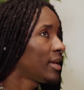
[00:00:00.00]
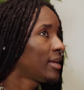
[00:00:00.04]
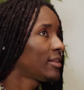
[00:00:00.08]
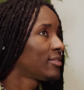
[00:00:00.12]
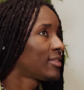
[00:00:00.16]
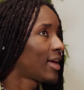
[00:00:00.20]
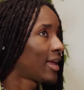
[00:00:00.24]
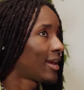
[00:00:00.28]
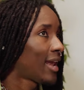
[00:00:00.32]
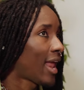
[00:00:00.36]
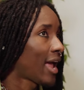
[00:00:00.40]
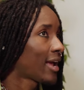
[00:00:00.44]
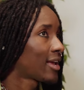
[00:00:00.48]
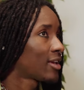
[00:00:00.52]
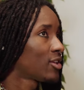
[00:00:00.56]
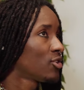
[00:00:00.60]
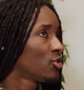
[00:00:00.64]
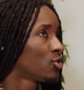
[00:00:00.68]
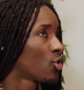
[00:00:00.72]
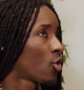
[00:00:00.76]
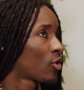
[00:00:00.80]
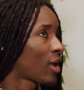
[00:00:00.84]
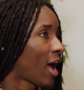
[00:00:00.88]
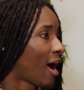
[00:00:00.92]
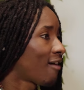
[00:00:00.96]
mean that, like,
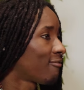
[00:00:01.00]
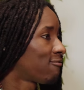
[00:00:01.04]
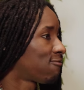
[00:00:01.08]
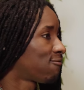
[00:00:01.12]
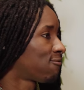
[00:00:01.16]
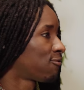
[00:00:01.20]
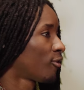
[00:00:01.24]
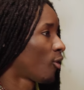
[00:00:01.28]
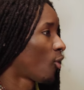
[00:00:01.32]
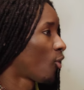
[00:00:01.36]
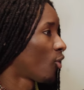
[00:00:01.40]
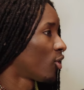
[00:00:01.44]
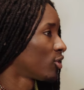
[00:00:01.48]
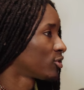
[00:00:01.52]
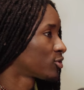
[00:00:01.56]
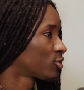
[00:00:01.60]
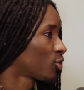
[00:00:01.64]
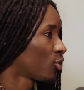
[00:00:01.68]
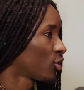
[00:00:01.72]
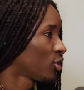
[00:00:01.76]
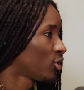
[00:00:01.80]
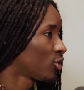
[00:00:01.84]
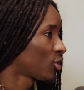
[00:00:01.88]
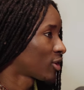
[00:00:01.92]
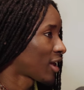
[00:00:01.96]
you don't have flaws
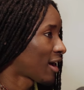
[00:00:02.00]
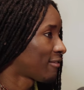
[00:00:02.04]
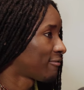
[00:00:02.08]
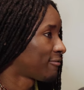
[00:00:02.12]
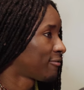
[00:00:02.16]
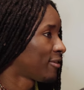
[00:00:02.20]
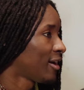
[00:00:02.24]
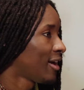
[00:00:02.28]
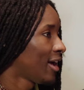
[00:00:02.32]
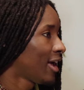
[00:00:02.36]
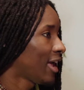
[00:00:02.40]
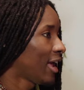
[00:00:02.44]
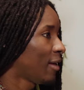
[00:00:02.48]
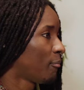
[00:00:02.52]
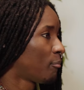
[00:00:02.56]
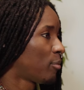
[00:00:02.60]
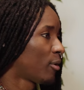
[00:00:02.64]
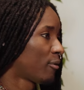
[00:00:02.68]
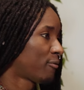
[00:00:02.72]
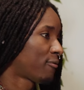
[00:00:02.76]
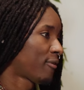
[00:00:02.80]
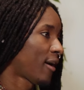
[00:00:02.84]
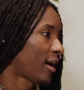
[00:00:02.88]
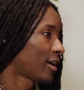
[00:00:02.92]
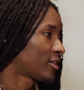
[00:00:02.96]
or you don't have
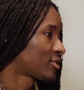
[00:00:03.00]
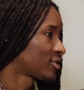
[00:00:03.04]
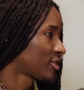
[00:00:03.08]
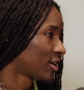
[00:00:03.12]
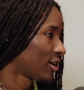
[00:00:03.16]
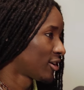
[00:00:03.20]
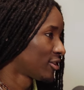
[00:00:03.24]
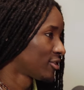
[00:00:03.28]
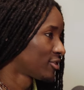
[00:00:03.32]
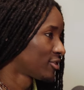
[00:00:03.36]
imperfections.